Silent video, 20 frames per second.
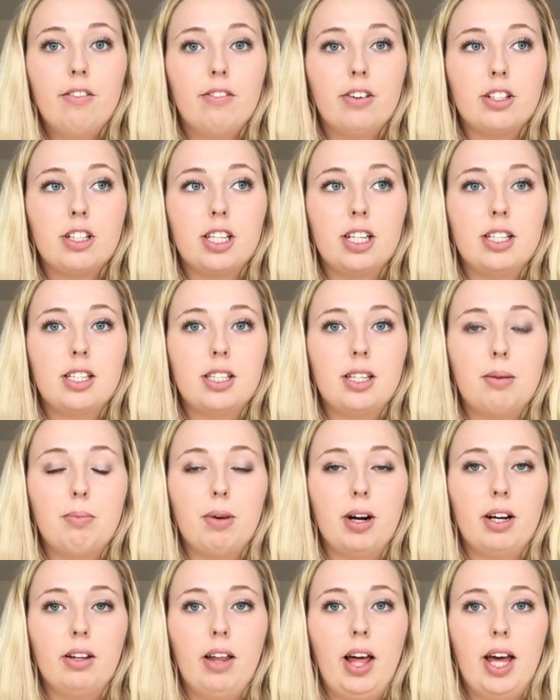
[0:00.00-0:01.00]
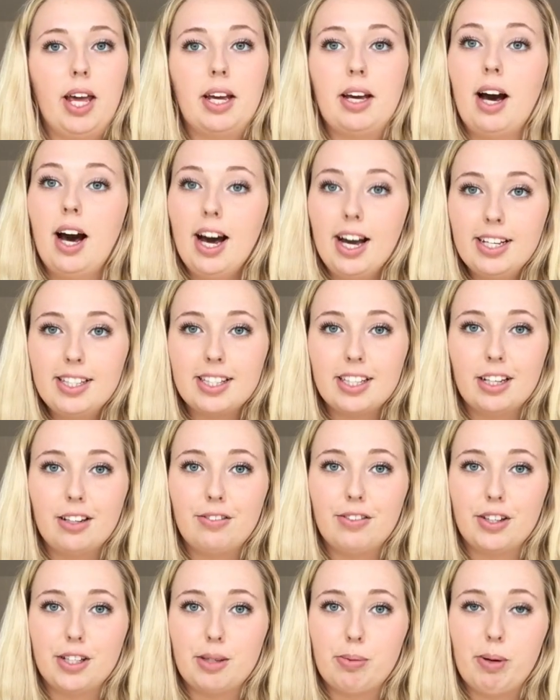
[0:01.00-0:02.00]
versus somewhere like
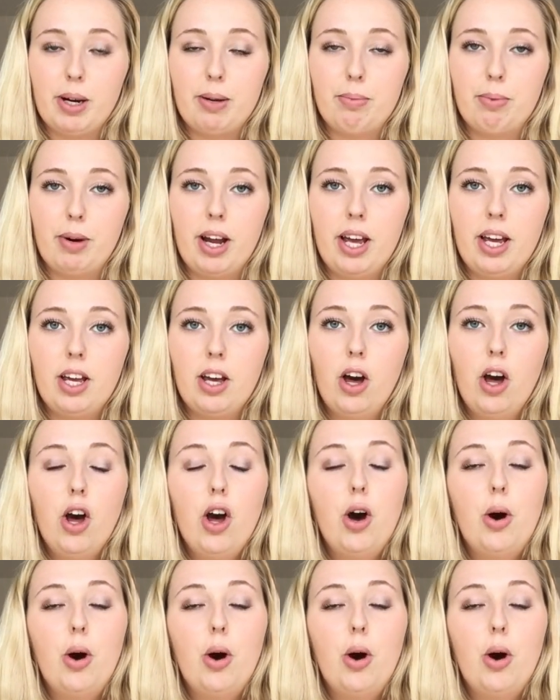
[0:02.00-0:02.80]
Iceland for spring break,